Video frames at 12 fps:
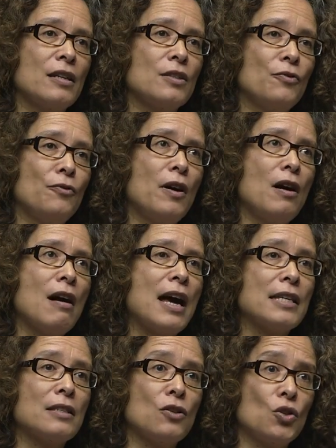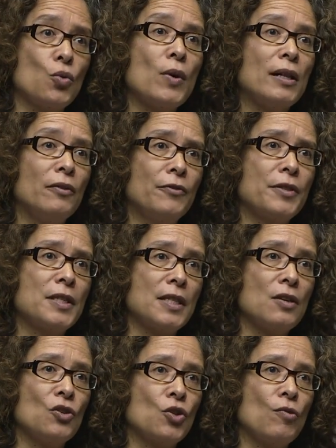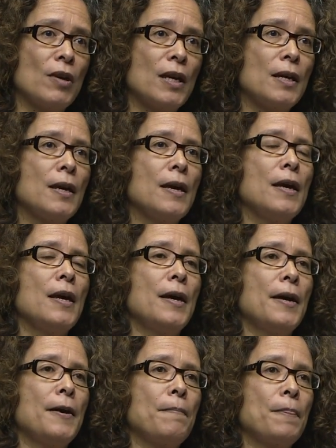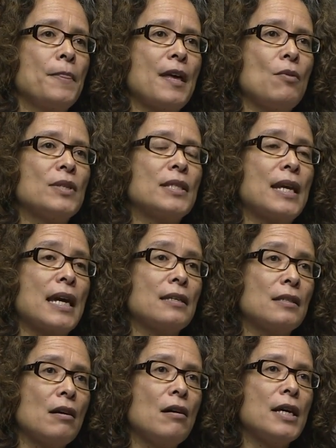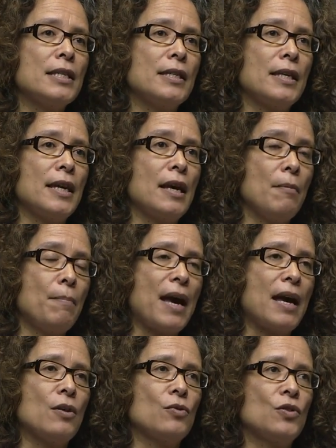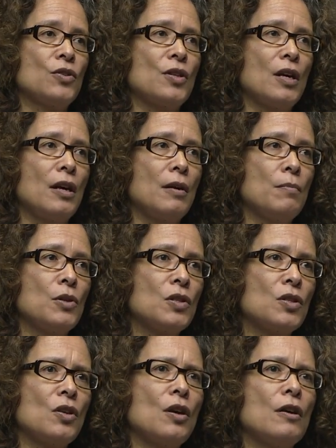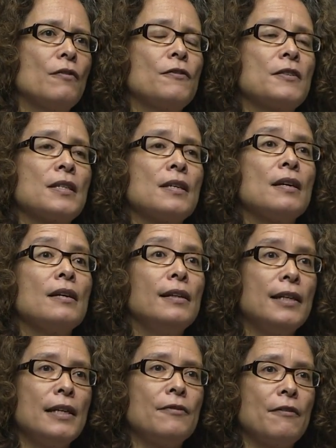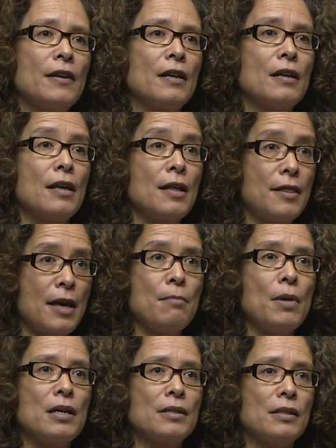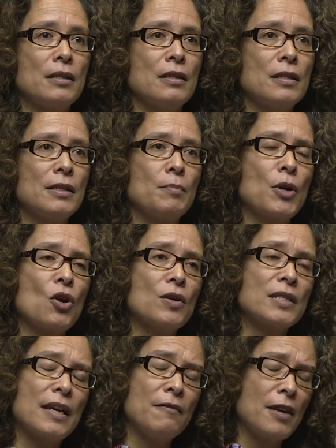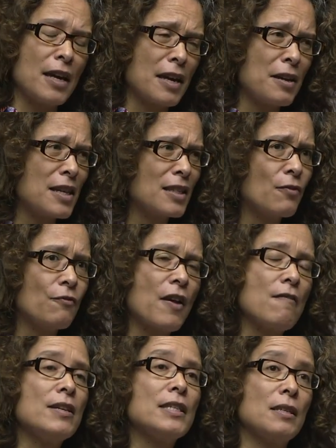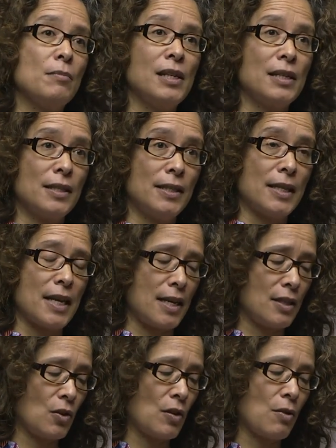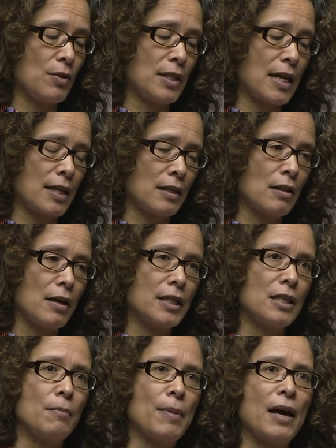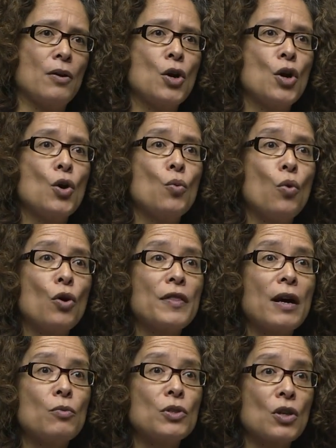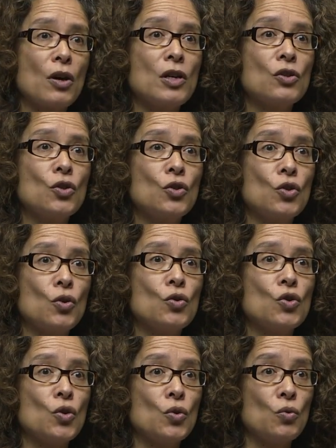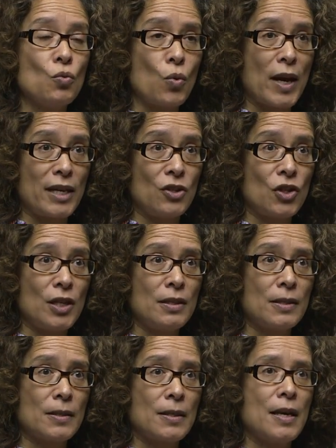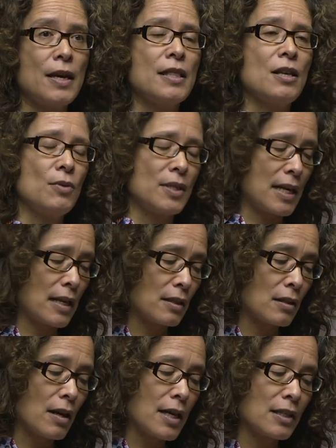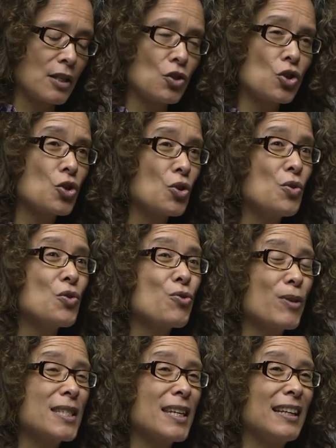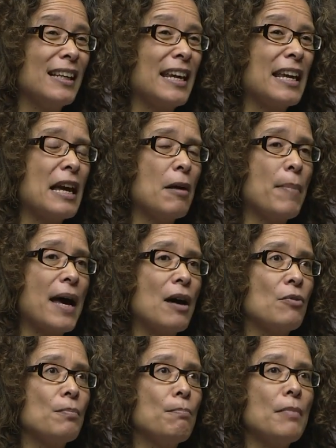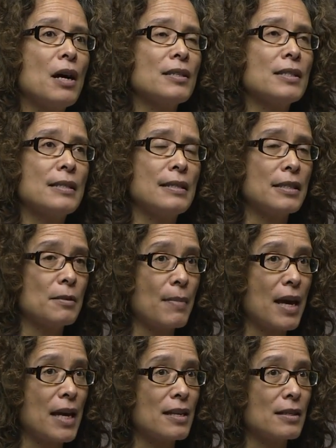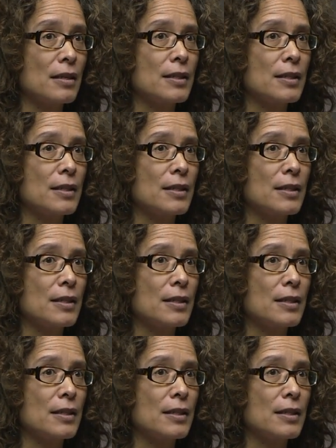as far as the 12th century, there was an anxiety about serfs leaving their masters, because, and it's very similar today. So there was an anxiety about what that was going to do to wages. There was an anxiety too, critically, about masterless men. As I